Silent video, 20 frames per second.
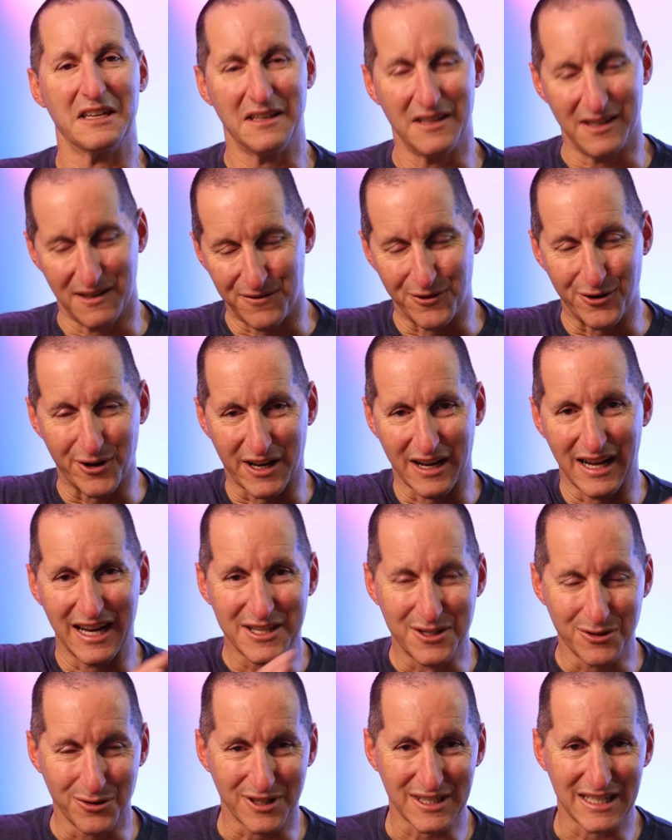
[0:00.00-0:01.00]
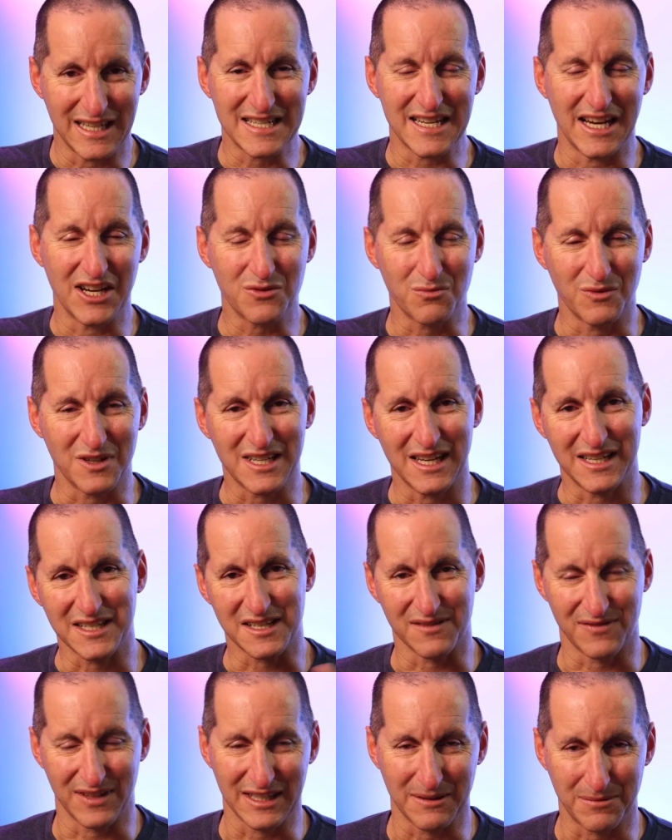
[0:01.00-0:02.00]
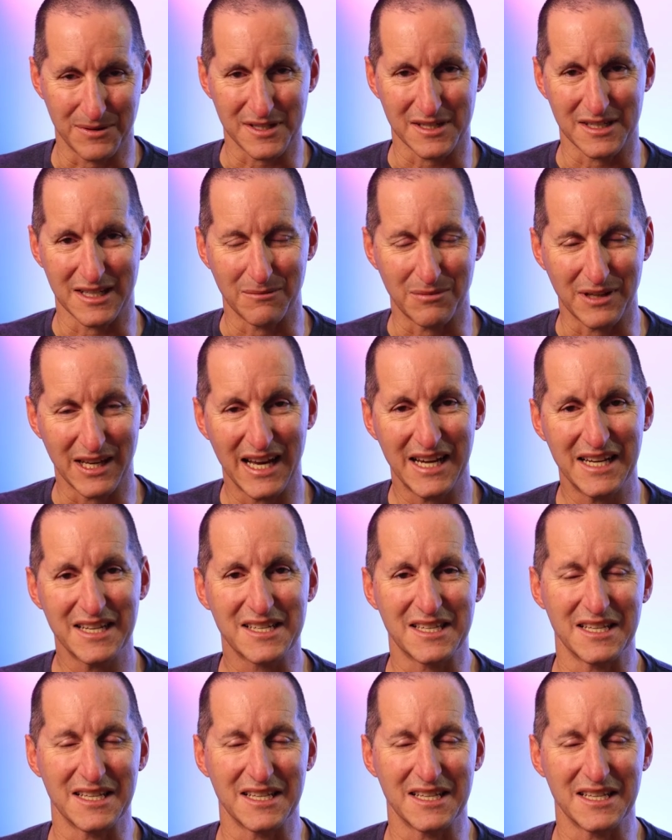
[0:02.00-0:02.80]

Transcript: If you're in an IT organization which has developers and DBAs,